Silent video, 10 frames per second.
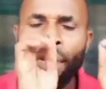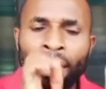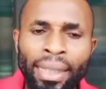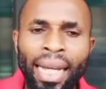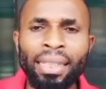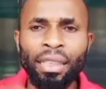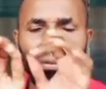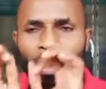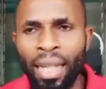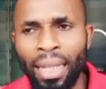
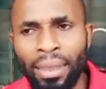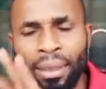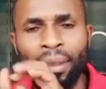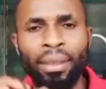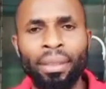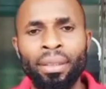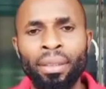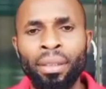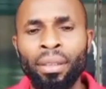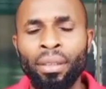reactive
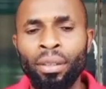gases.